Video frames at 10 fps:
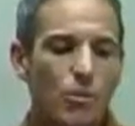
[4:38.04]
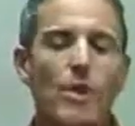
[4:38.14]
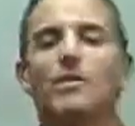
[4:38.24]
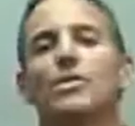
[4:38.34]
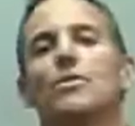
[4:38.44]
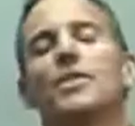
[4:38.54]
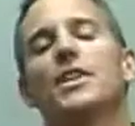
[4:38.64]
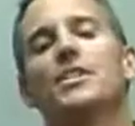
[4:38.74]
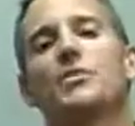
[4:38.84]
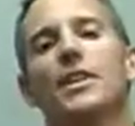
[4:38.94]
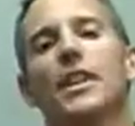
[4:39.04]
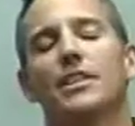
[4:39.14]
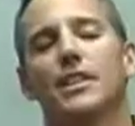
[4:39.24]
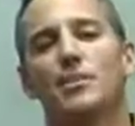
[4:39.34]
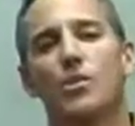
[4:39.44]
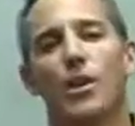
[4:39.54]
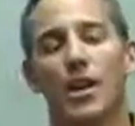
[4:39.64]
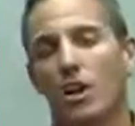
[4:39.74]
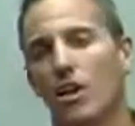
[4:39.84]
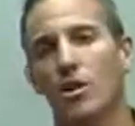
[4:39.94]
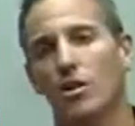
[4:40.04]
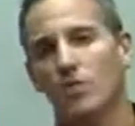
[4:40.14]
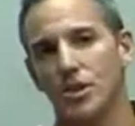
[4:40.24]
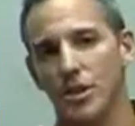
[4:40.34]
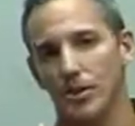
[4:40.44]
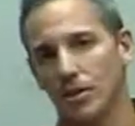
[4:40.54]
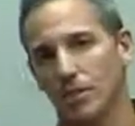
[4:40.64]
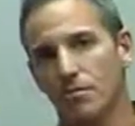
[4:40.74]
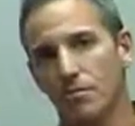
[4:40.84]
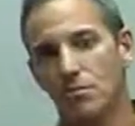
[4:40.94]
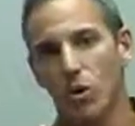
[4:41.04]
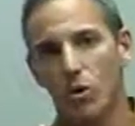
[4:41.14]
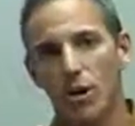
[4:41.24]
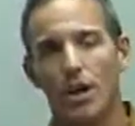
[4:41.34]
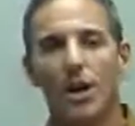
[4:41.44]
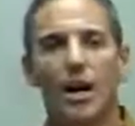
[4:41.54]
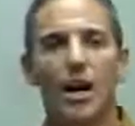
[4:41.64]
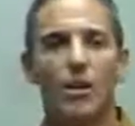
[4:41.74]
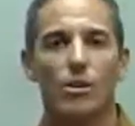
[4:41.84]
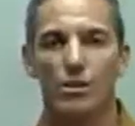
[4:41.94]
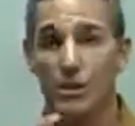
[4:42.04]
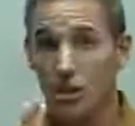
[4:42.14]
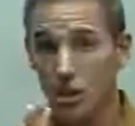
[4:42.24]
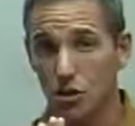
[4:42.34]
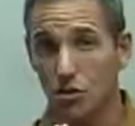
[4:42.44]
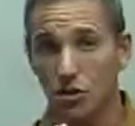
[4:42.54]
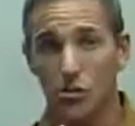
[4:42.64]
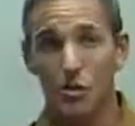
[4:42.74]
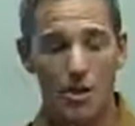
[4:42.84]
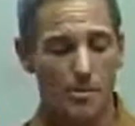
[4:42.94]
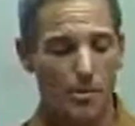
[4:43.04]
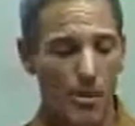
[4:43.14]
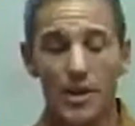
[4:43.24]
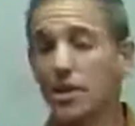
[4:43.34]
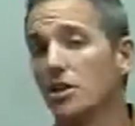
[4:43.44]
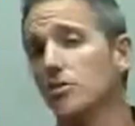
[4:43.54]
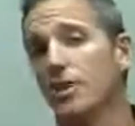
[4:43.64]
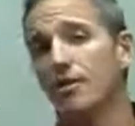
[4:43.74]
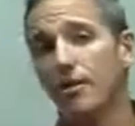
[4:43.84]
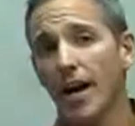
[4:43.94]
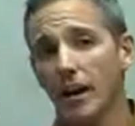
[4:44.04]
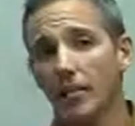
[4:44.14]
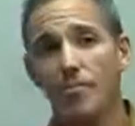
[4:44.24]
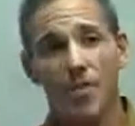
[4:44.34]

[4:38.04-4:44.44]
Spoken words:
We have 2 things that we like to put in our homes to get rid of mold, or at least control mold. Number 1, a dehumidifier.